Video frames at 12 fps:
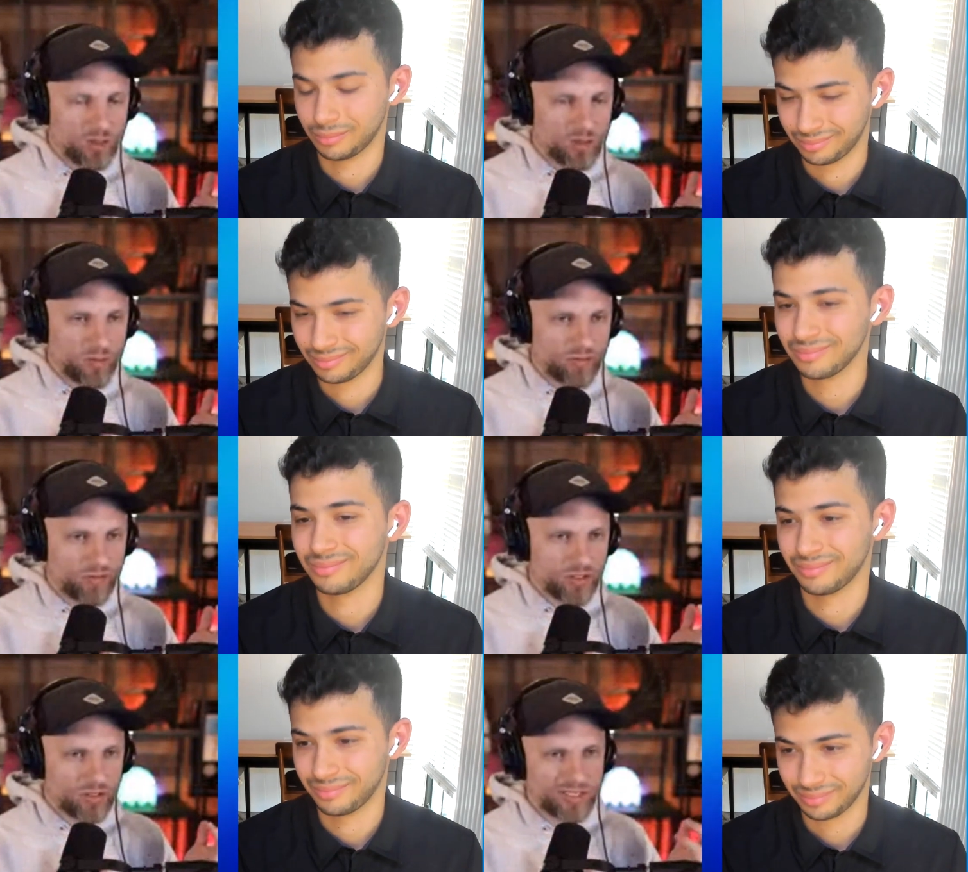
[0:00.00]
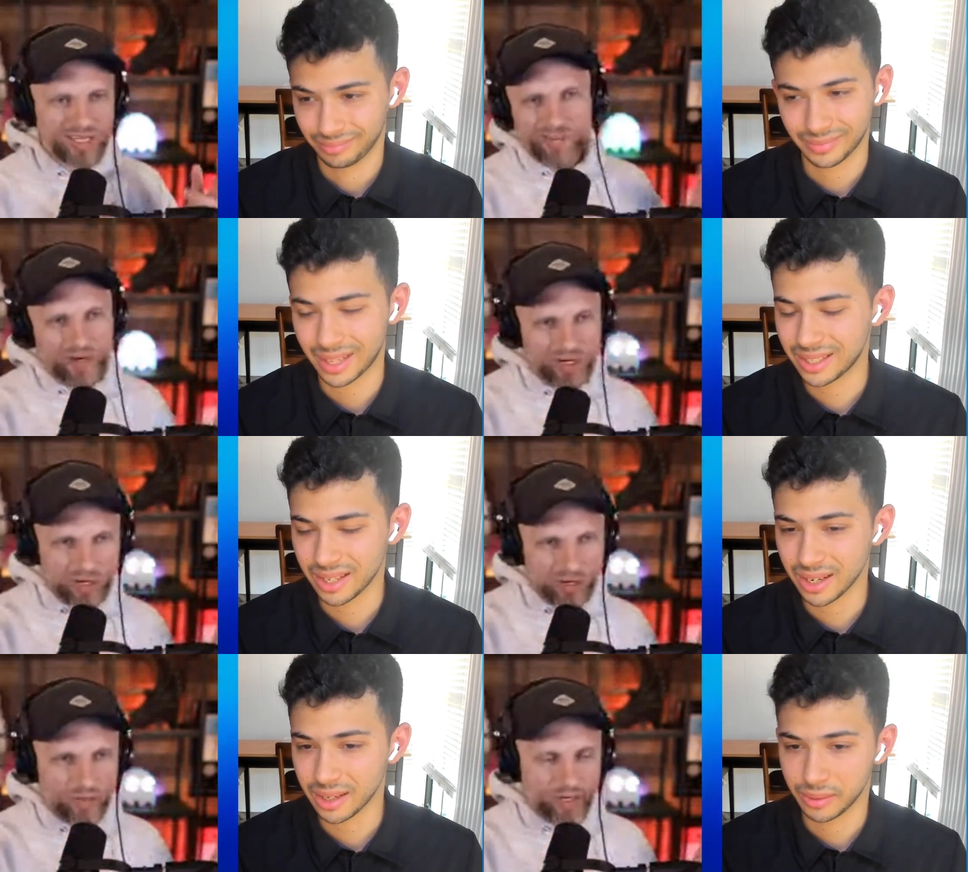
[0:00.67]
Speaker 1: Google reviews, then That's I'm
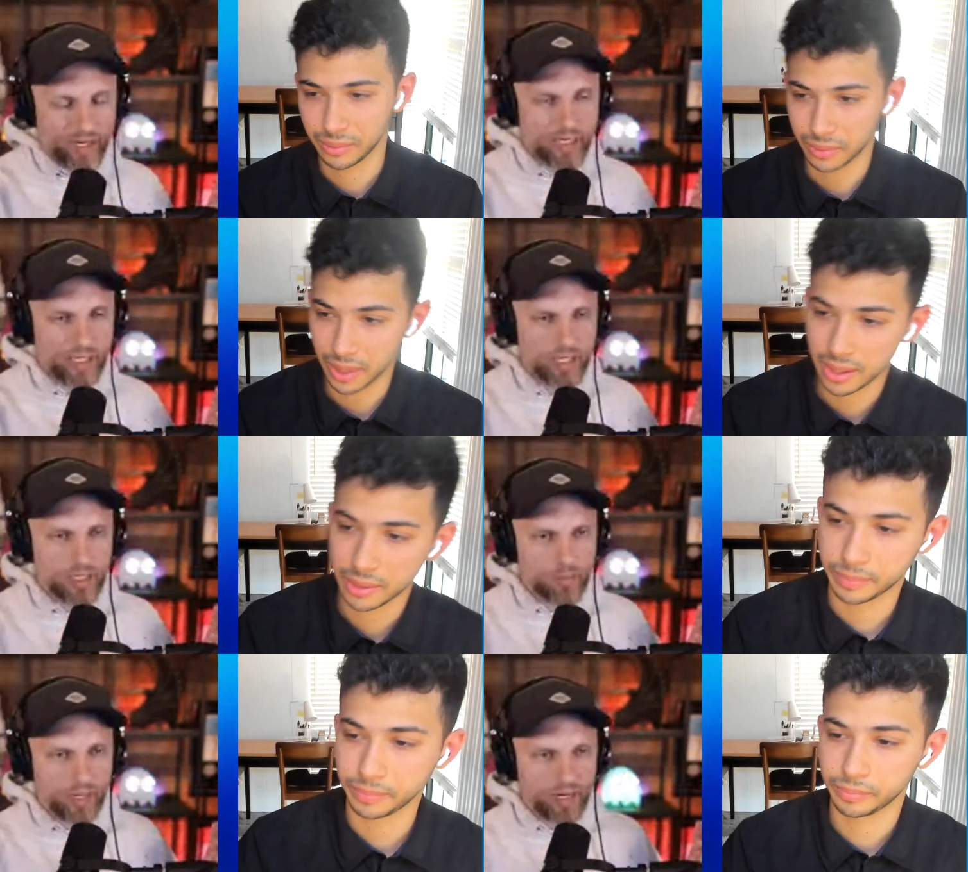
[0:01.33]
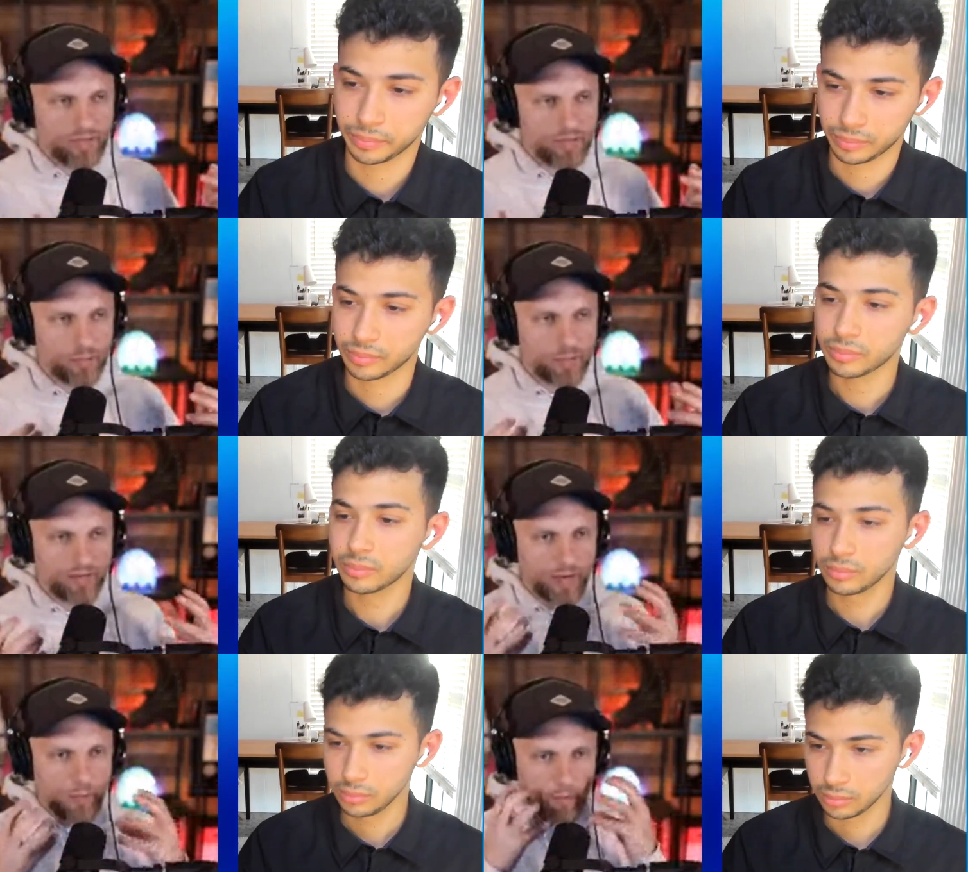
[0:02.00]
going to go there. Right? But if
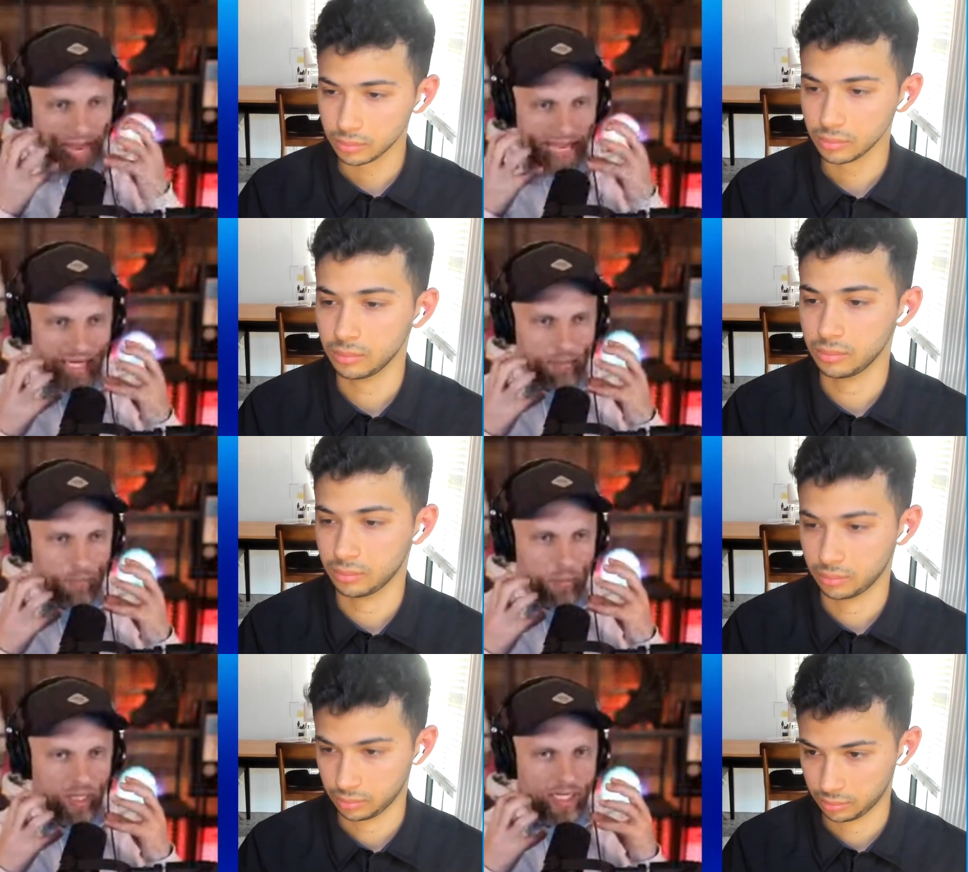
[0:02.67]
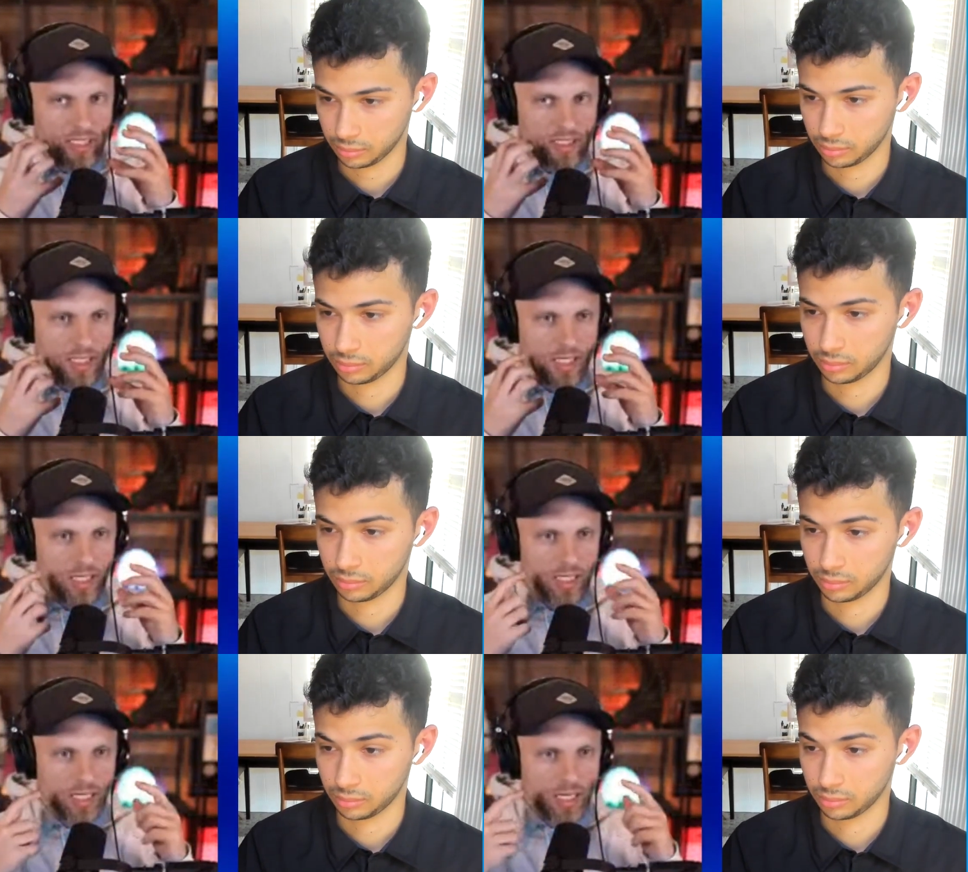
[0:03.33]
but if I'm buying implants
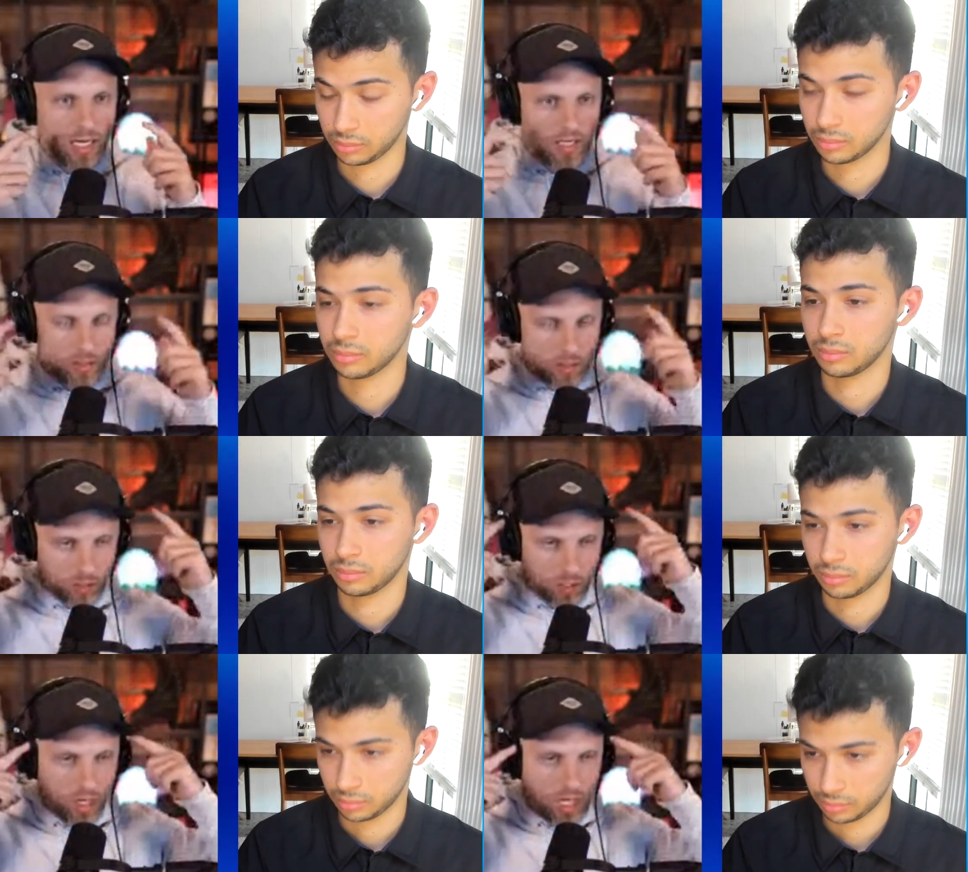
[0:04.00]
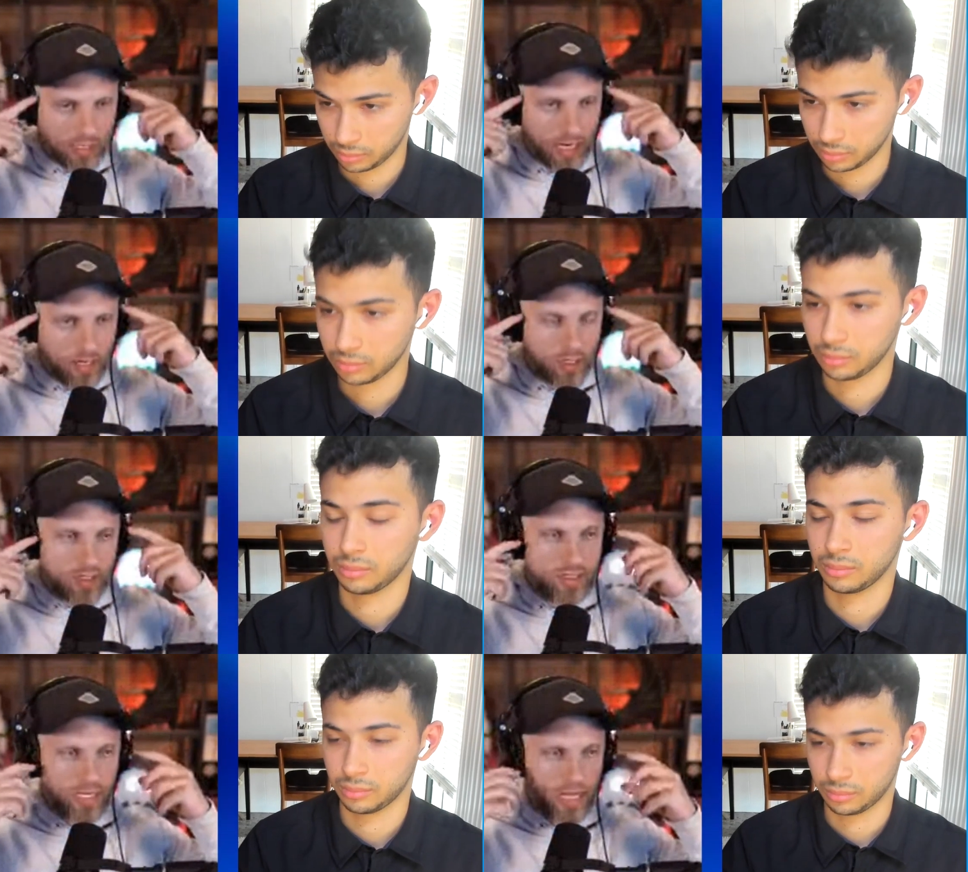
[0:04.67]
there's a lot that I don't
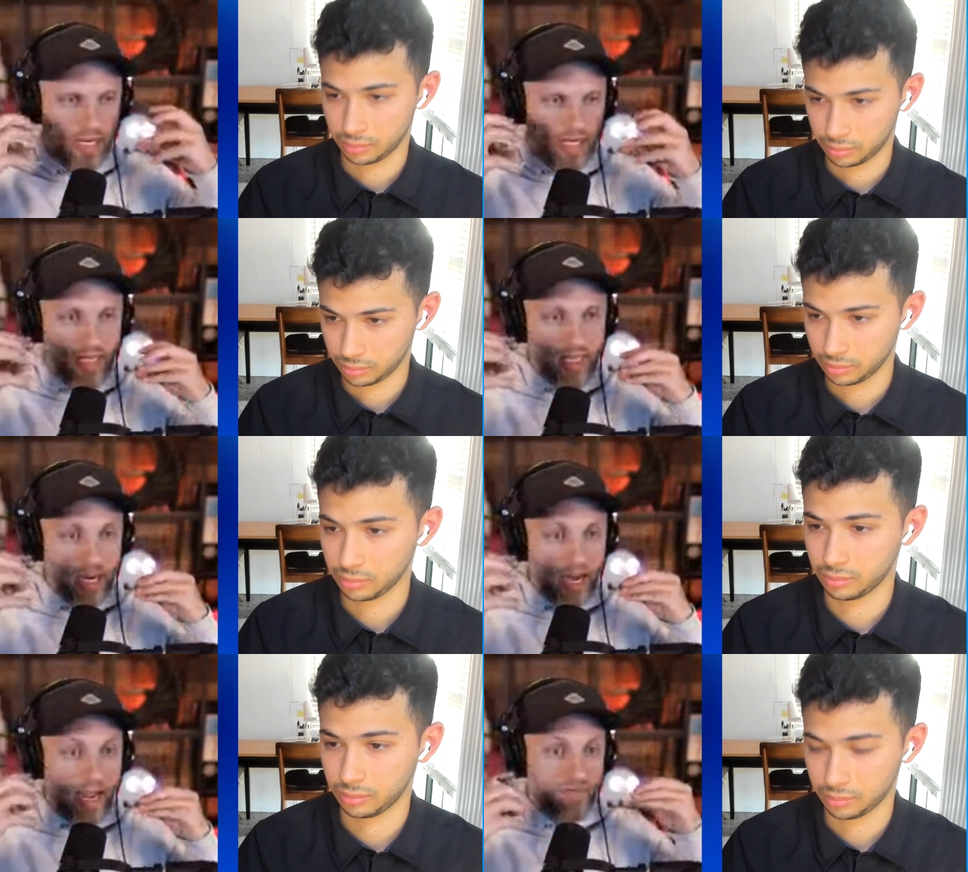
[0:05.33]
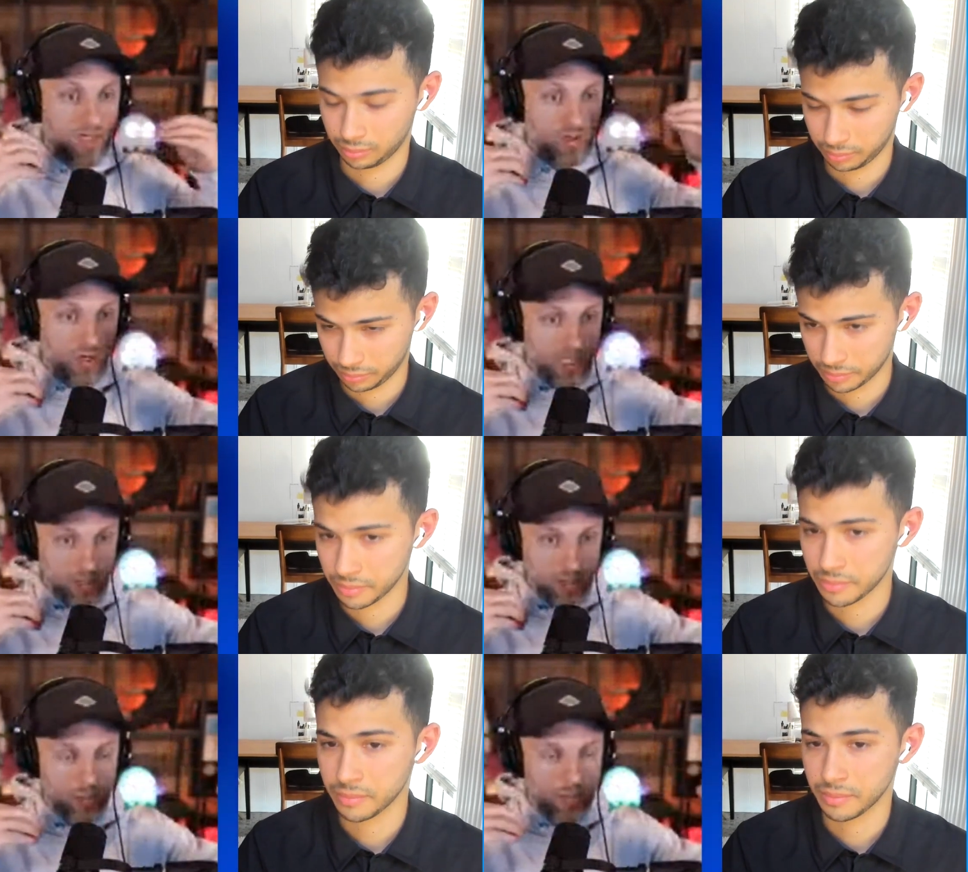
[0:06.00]
understand, and then I have to
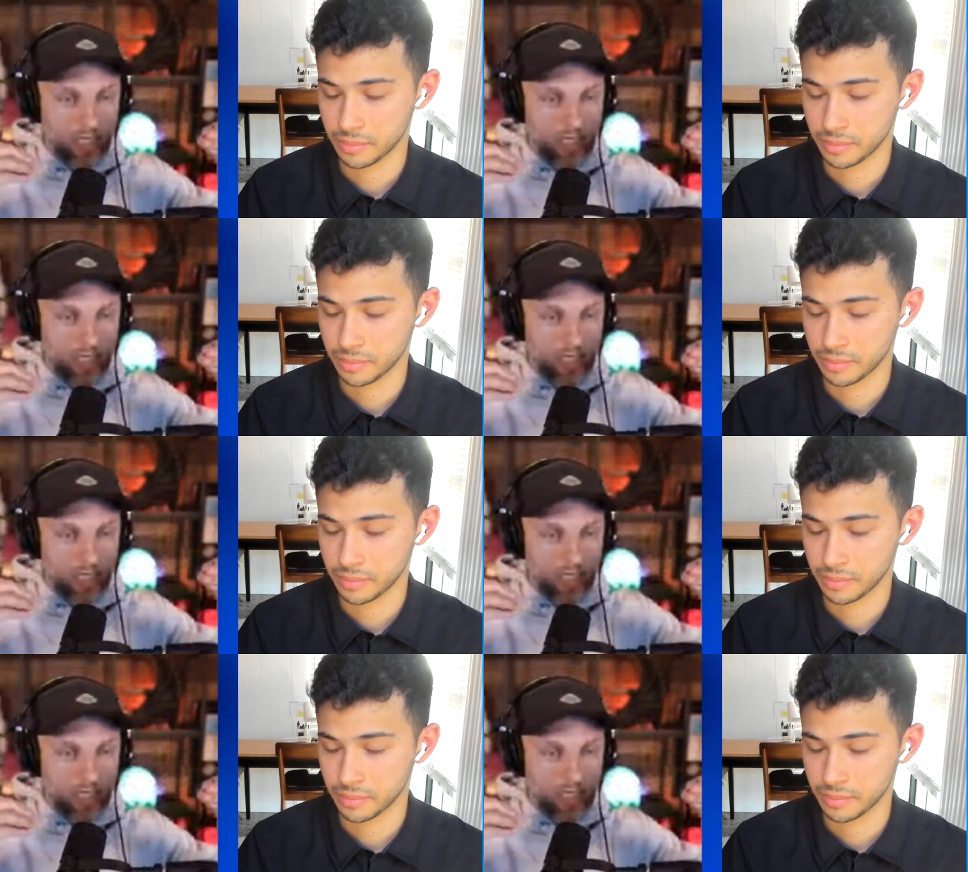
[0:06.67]
trust you